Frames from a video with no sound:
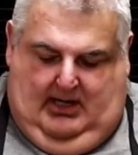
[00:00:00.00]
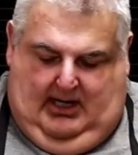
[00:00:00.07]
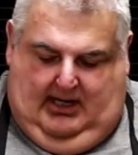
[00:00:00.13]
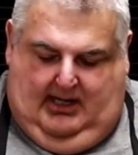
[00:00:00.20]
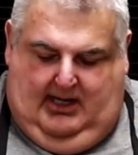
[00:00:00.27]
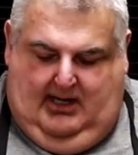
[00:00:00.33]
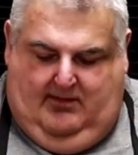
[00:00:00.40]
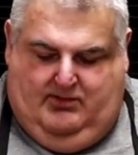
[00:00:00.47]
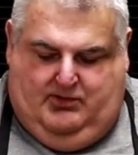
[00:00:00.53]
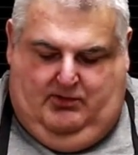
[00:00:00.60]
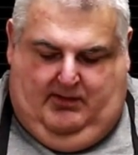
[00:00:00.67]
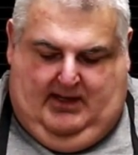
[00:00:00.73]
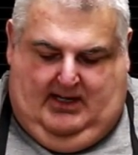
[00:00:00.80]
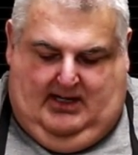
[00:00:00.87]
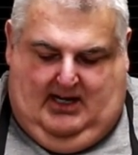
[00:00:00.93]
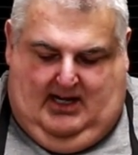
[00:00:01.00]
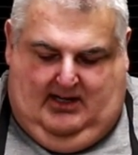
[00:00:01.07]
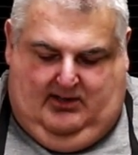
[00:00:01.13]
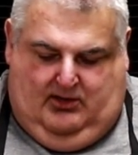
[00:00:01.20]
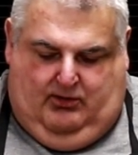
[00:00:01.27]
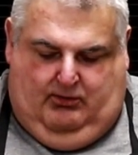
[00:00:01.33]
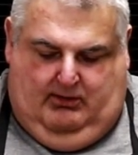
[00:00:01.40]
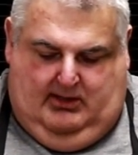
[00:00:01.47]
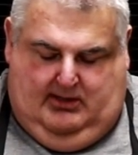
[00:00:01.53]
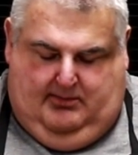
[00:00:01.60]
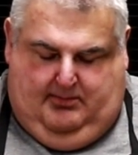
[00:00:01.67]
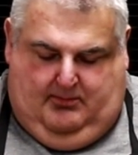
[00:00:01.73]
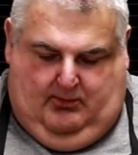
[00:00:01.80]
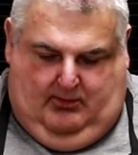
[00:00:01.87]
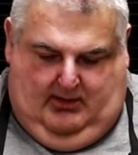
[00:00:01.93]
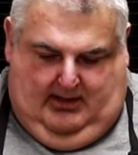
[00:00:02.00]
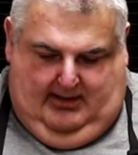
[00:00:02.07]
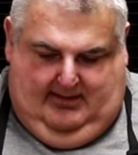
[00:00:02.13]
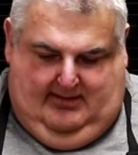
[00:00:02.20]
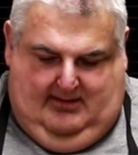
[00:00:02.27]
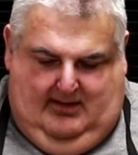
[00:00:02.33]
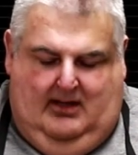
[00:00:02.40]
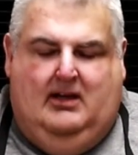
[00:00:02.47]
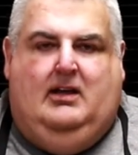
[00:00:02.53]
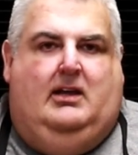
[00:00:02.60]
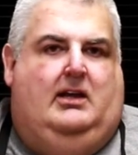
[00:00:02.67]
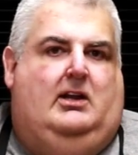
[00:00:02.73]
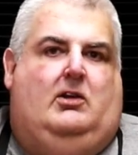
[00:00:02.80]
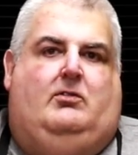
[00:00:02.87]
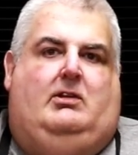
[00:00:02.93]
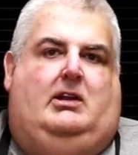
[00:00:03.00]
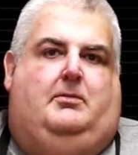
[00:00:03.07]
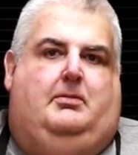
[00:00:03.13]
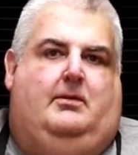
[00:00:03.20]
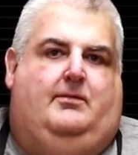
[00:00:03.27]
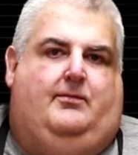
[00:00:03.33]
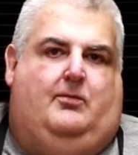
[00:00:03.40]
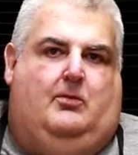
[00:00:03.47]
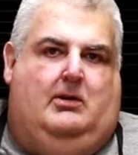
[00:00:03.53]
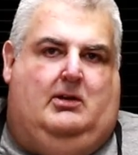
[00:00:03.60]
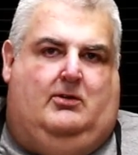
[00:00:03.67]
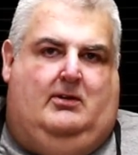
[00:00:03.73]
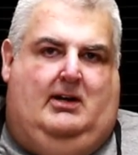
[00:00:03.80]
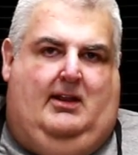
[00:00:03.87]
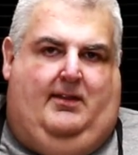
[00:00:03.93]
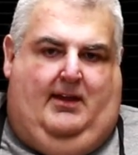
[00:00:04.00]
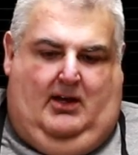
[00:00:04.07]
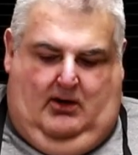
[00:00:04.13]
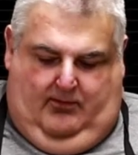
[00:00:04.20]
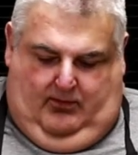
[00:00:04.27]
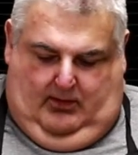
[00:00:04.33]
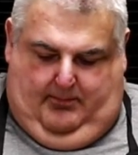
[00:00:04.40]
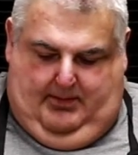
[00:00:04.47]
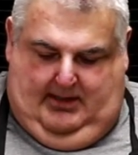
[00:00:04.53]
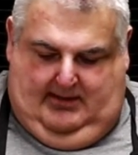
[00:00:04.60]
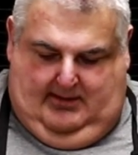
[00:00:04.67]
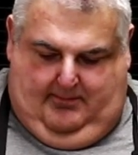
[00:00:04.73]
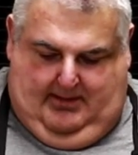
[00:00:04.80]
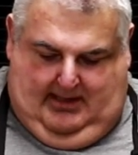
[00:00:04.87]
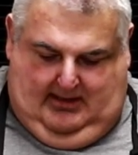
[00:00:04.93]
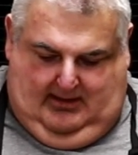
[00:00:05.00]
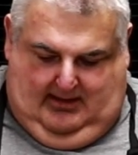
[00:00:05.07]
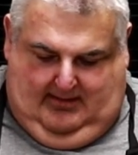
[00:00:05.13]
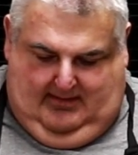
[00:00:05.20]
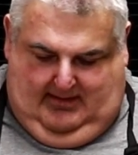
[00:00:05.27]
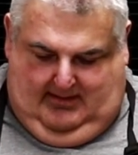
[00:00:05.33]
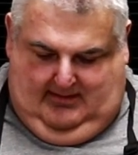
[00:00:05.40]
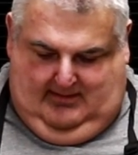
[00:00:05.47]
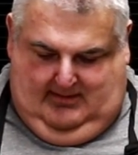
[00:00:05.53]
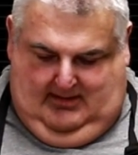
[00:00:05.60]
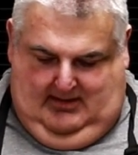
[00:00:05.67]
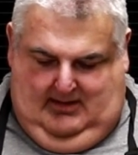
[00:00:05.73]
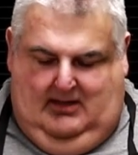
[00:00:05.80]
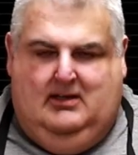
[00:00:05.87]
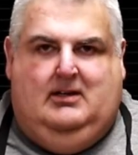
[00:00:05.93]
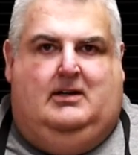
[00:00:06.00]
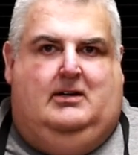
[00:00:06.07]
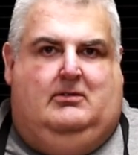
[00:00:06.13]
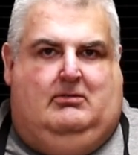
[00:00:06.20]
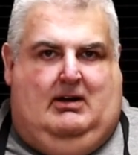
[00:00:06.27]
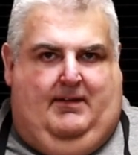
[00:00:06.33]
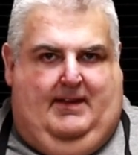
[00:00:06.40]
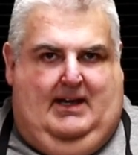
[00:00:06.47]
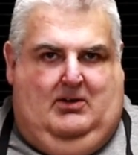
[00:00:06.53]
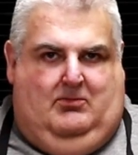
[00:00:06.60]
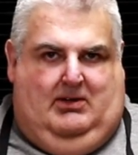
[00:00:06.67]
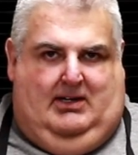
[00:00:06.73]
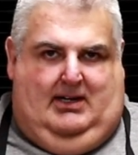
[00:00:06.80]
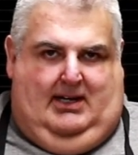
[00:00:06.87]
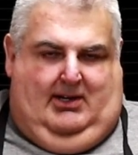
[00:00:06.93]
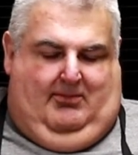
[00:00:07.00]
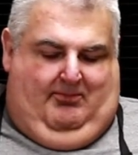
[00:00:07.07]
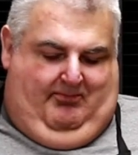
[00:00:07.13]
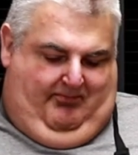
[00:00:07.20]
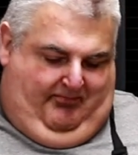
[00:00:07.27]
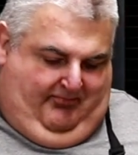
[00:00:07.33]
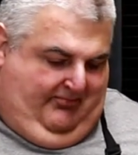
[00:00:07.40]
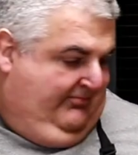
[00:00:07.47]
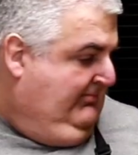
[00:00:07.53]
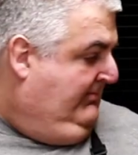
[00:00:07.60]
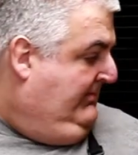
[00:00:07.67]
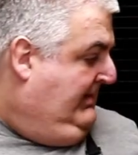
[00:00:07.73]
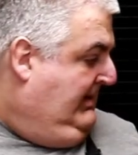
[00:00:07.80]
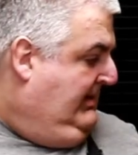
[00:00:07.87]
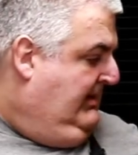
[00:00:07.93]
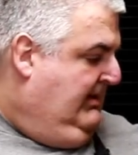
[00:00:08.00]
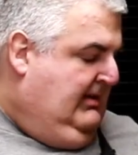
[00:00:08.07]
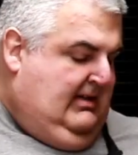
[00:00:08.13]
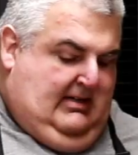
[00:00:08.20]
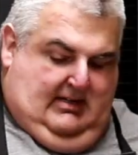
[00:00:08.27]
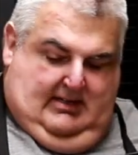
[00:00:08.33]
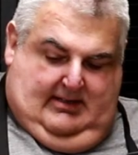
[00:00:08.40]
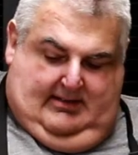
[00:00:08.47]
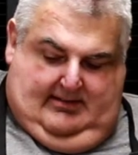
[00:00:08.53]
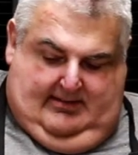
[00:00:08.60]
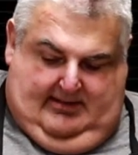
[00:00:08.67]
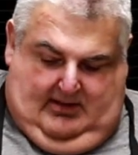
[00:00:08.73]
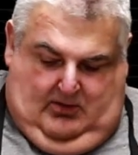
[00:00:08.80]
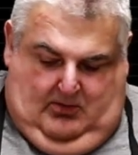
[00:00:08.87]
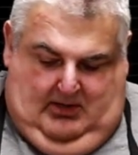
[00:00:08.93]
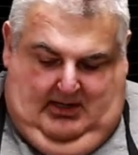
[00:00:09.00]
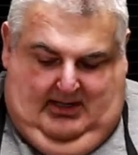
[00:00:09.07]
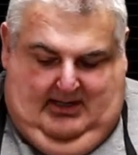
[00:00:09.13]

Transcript: and gives you that nice crisp crust. You don't need to put foil or anything over a pizza pan like this. Write that one down. So,